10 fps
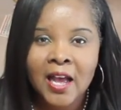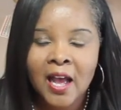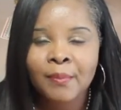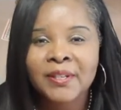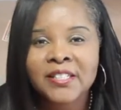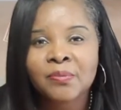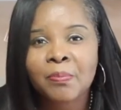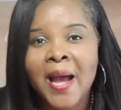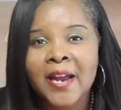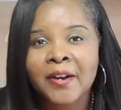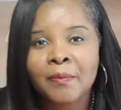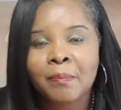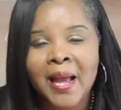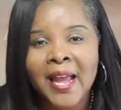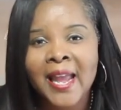I'm
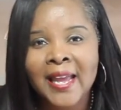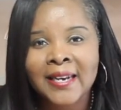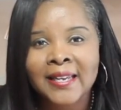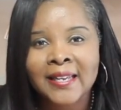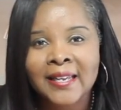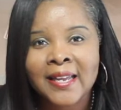inspired by Hannah